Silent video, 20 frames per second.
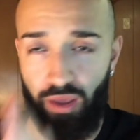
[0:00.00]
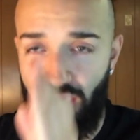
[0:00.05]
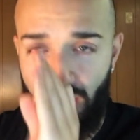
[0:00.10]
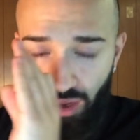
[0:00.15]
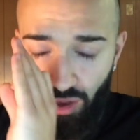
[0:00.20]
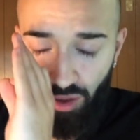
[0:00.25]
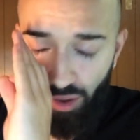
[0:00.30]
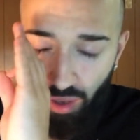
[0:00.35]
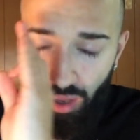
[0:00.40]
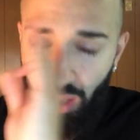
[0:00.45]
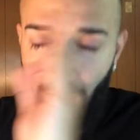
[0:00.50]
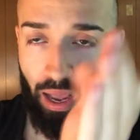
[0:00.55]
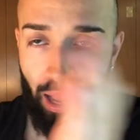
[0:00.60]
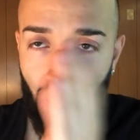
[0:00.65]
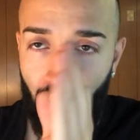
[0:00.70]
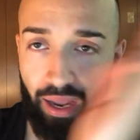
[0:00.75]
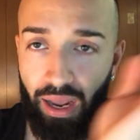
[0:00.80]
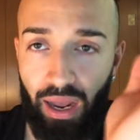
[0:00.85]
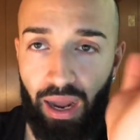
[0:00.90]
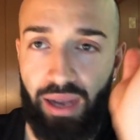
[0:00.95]

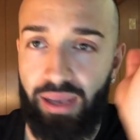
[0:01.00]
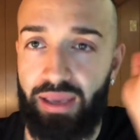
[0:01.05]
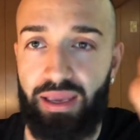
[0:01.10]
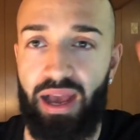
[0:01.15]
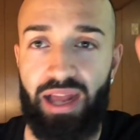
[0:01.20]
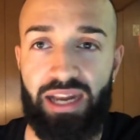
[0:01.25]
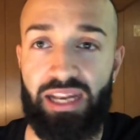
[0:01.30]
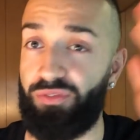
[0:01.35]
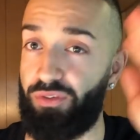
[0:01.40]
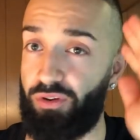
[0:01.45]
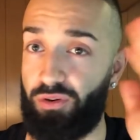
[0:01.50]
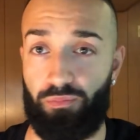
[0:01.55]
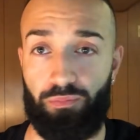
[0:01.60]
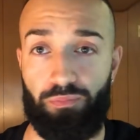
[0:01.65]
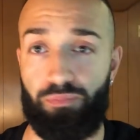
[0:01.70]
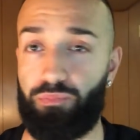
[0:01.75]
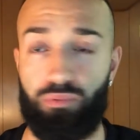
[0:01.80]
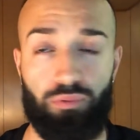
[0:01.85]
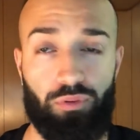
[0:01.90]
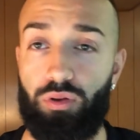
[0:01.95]
I, I, I can't
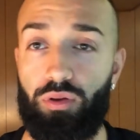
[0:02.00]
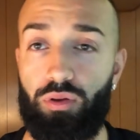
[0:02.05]
even...